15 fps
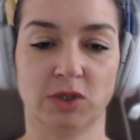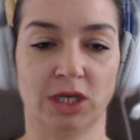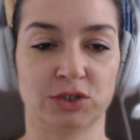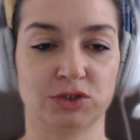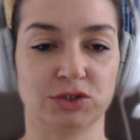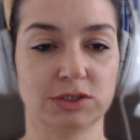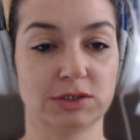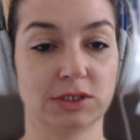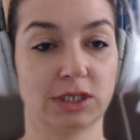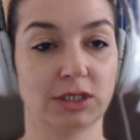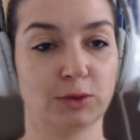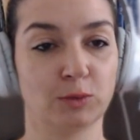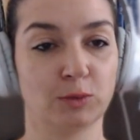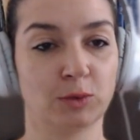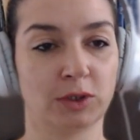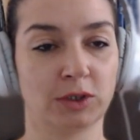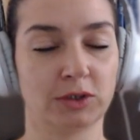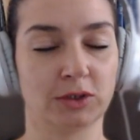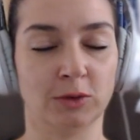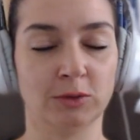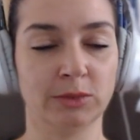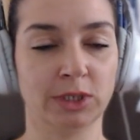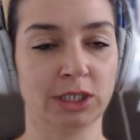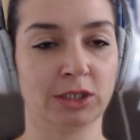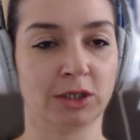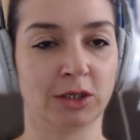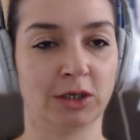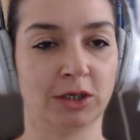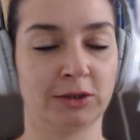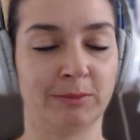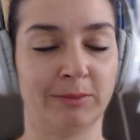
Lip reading: I just said the word, oh my god,